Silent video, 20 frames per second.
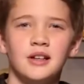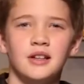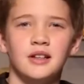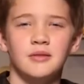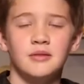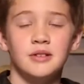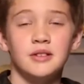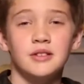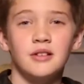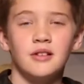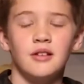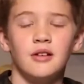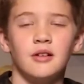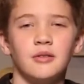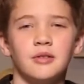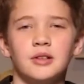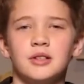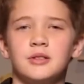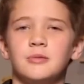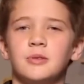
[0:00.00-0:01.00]
he was
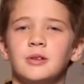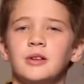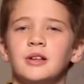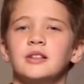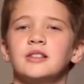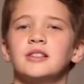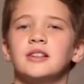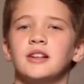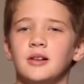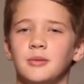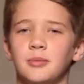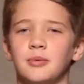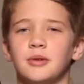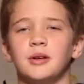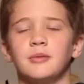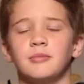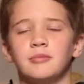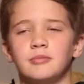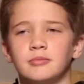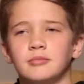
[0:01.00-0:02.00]
always willing to help them.